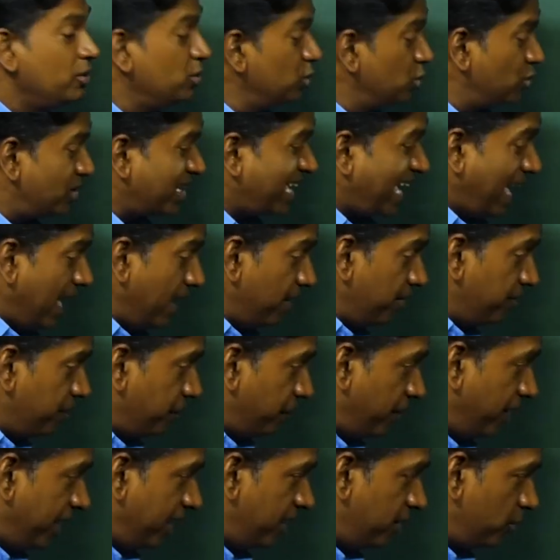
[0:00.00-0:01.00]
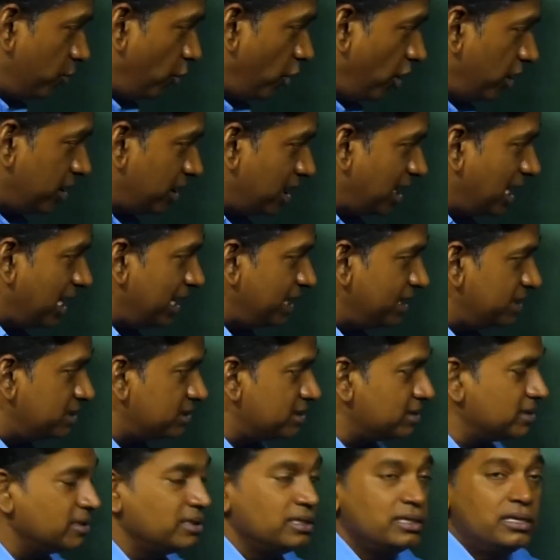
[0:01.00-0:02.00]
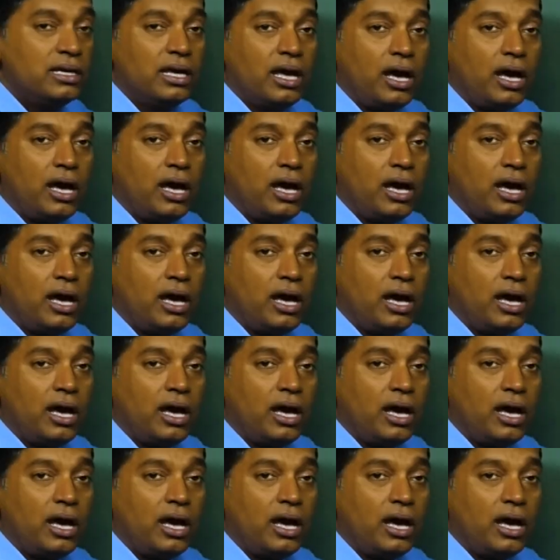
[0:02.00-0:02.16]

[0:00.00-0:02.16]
you can find what lies